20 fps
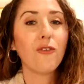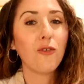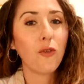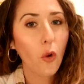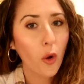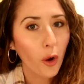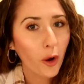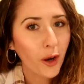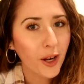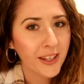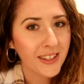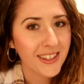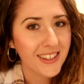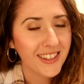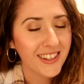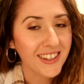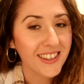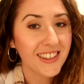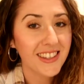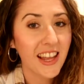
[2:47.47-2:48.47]
For
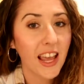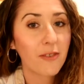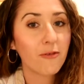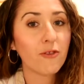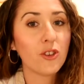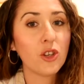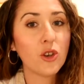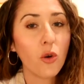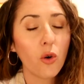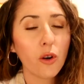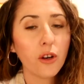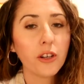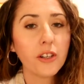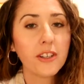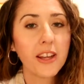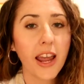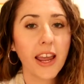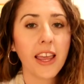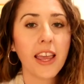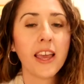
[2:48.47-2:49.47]
instance, if you're
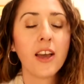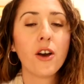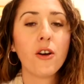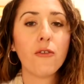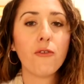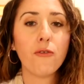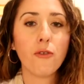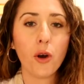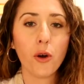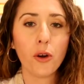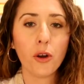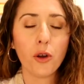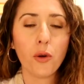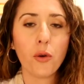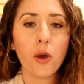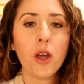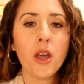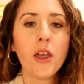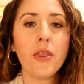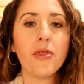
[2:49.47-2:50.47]
taking a
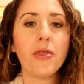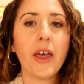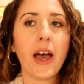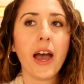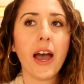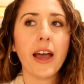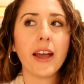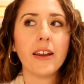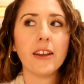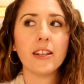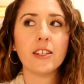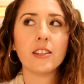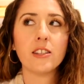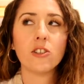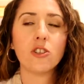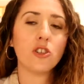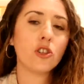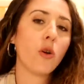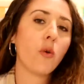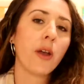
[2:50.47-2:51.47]
photo that
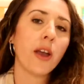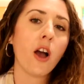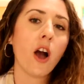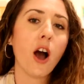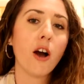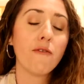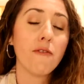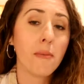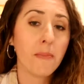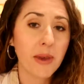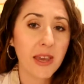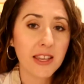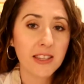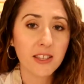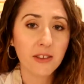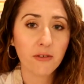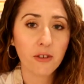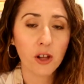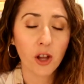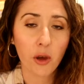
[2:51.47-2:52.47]
is showing off a
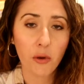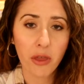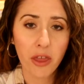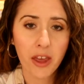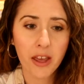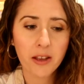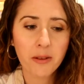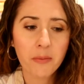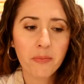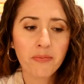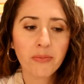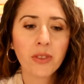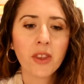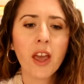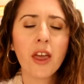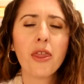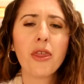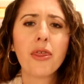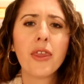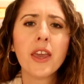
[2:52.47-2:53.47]
piece of clothing,
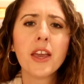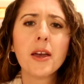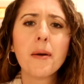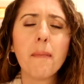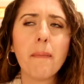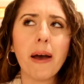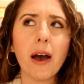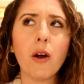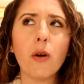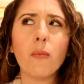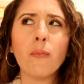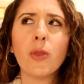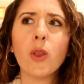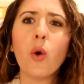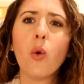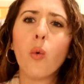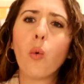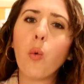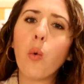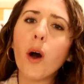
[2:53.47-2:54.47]
think about,
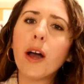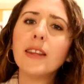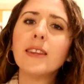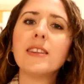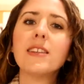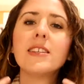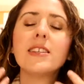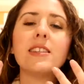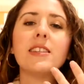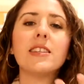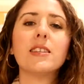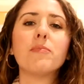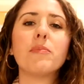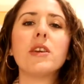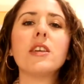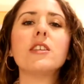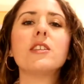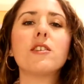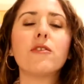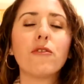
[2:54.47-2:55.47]
what does this
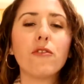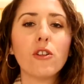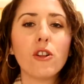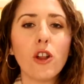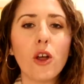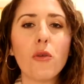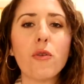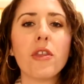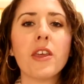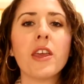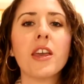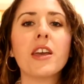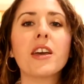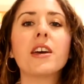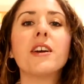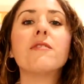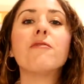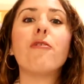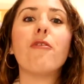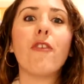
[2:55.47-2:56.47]
piece of clothing
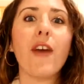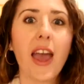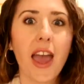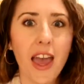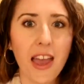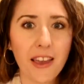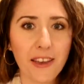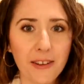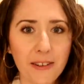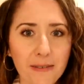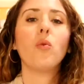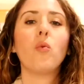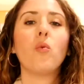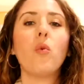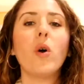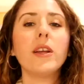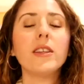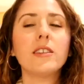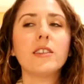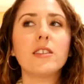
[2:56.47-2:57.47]
convey?
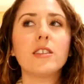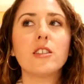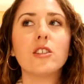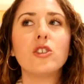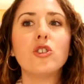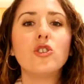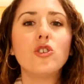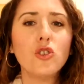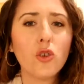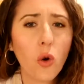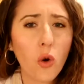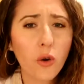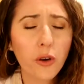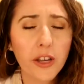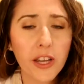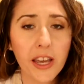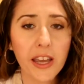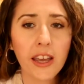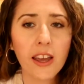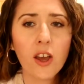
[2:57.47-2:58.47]
What
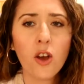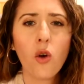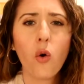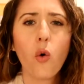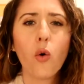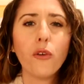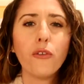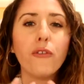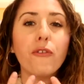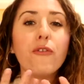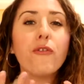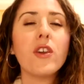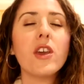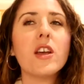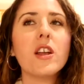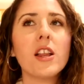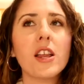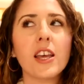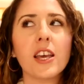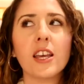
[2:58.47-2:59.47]
story or
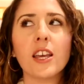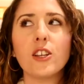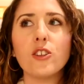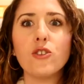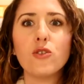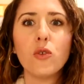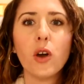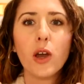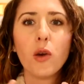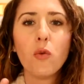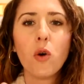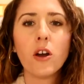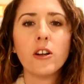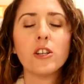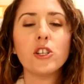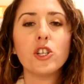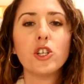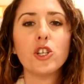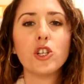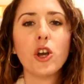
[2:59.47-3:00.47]
feeling do I want
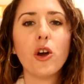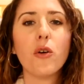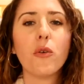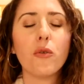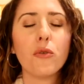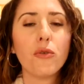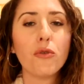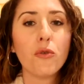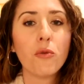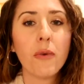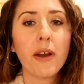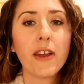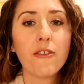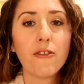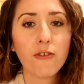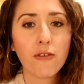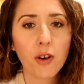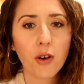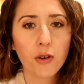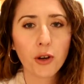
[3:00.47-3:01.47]
to show through my
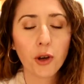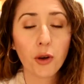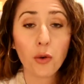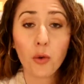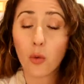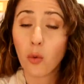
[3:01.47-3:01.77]
photo?